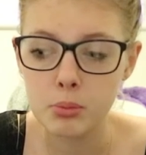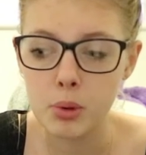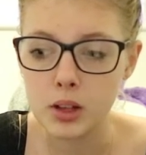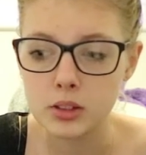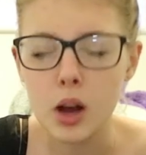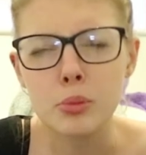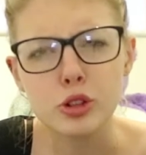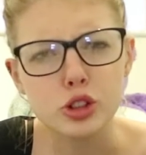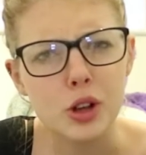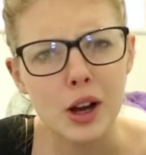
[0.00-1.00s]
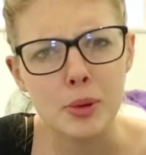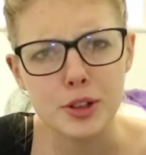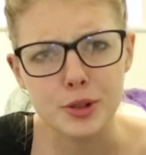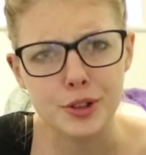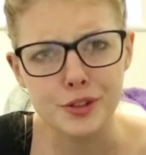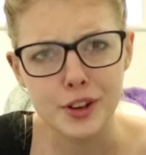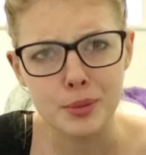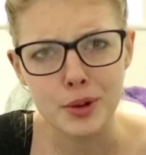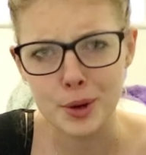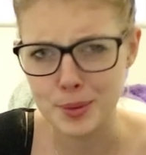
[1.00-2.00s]
But I'm not sure how much I'm going to
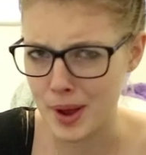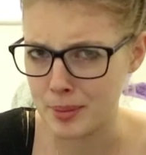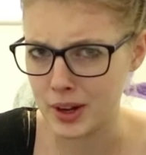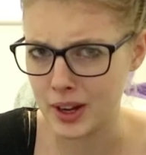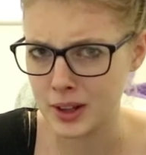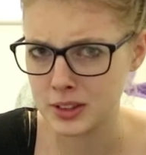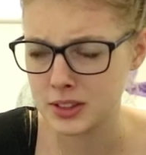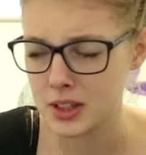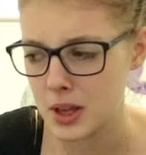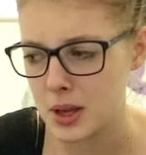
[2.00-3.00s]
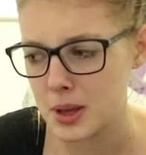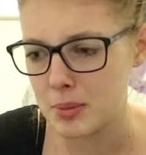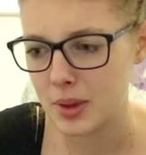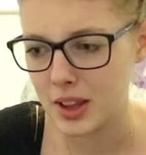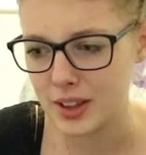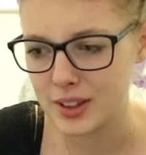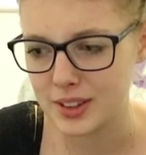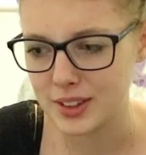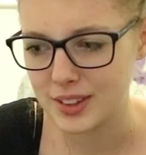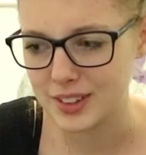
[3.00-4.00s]
film when I'm at my nan's,
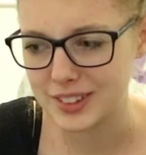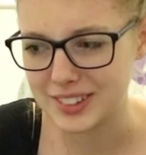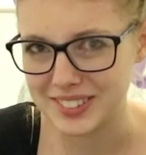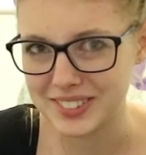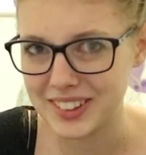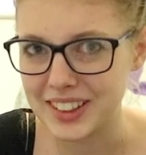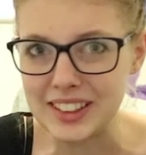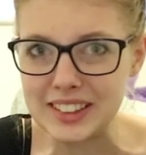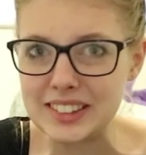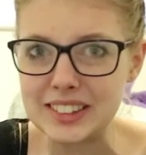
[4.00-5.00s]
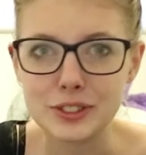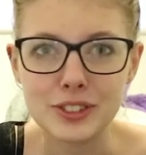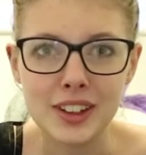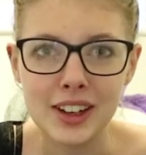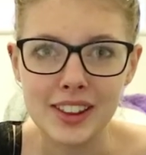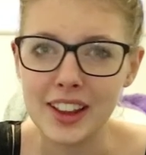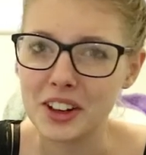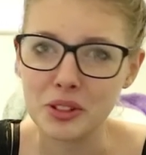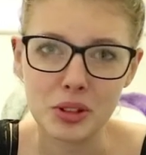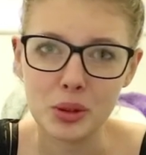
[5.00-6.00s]
because I don't think they don't
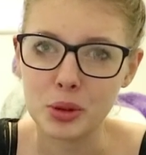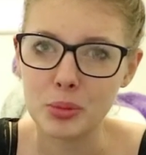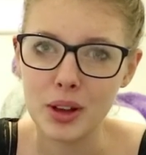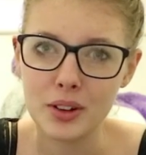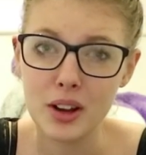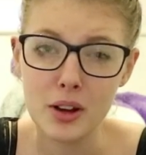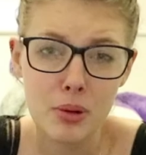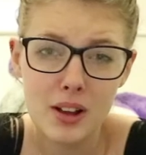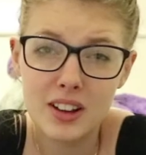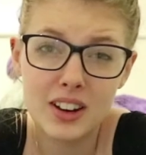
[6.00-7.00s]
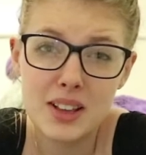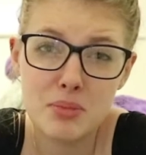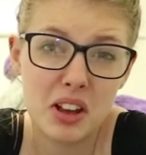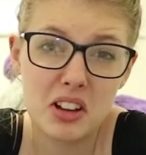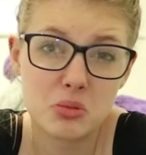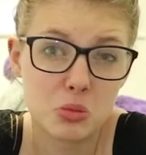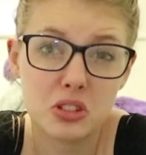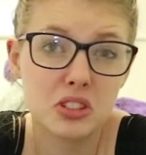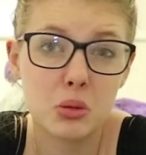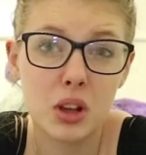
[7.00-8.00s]
really want to be on it. Unless my cousin
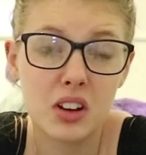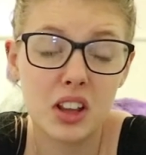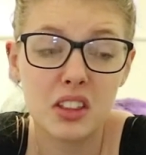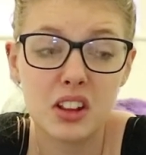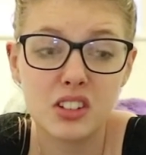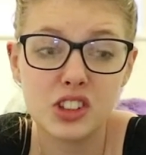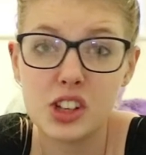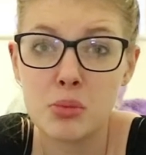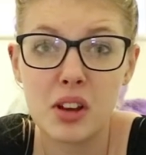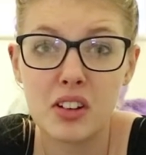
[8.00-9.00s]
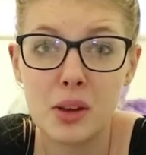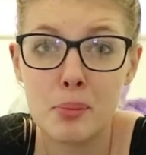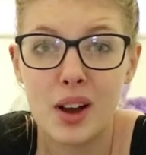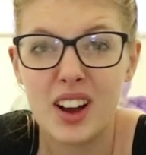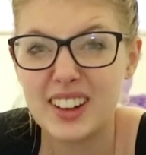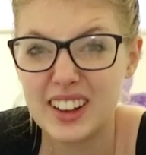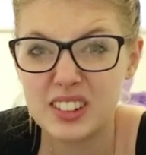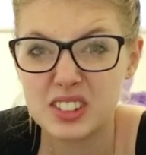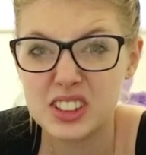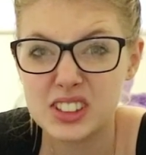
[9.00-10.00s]
wants to be on it, then she can be on it, but I
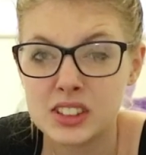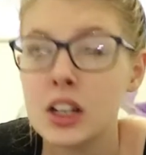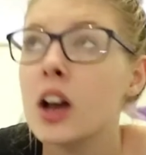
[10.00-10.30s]
doubt it.